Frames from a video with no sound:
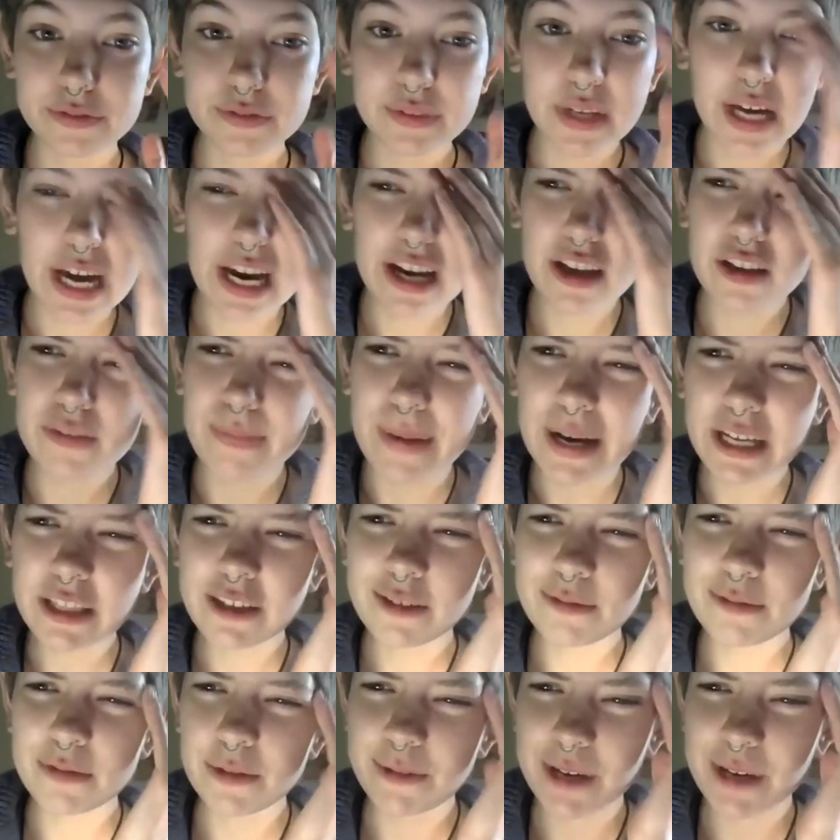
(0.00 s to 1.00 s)
I expect
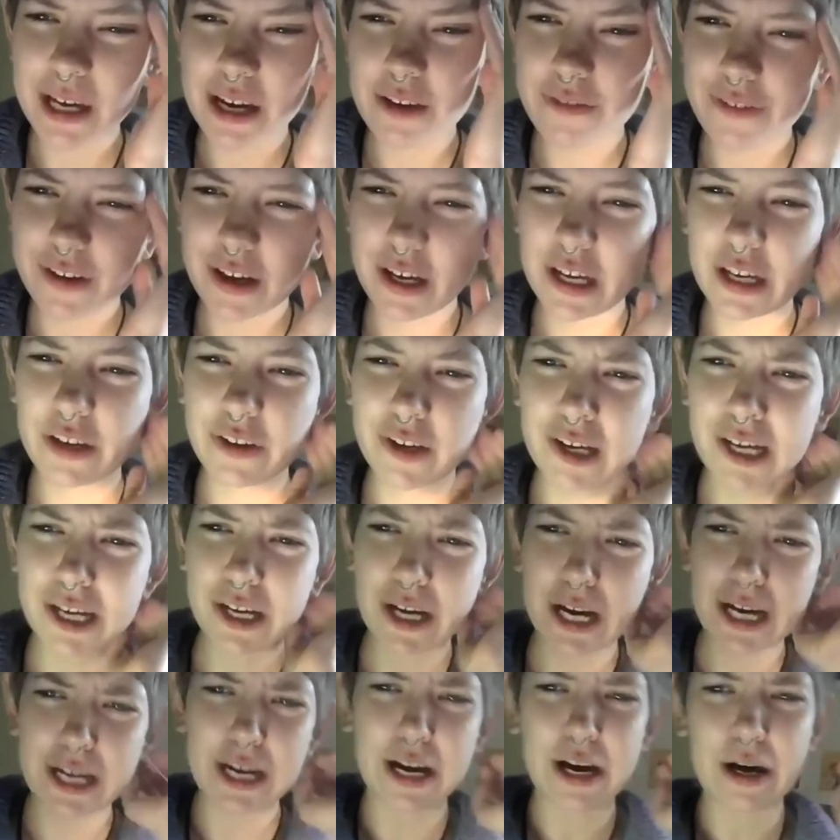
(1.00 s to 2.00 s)
him to be at Fairy Creek
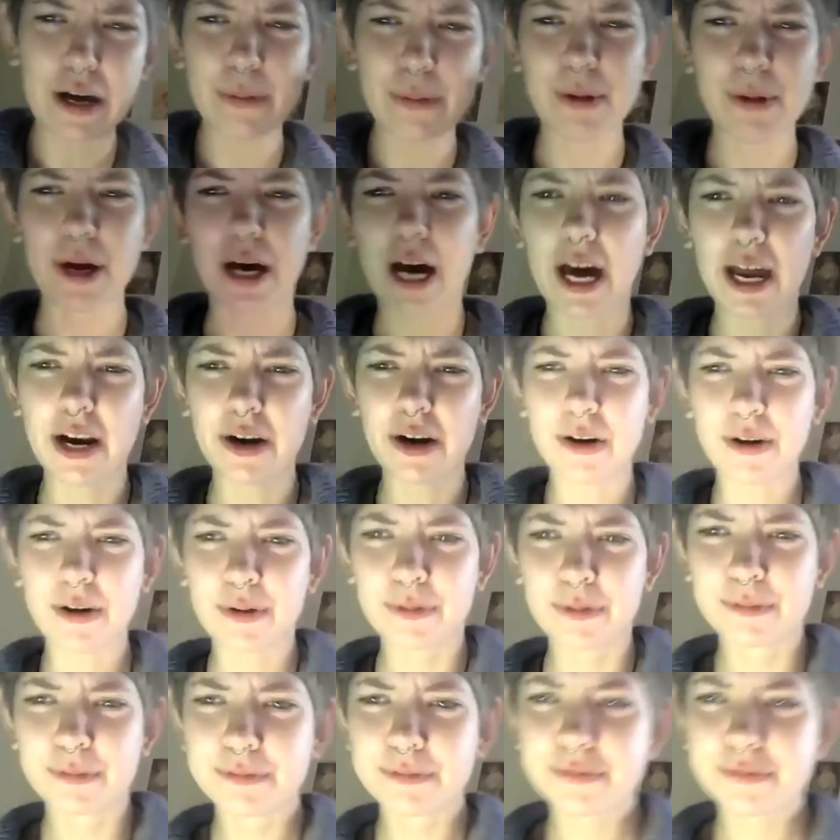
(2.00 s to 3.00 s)
right now, but I don't know.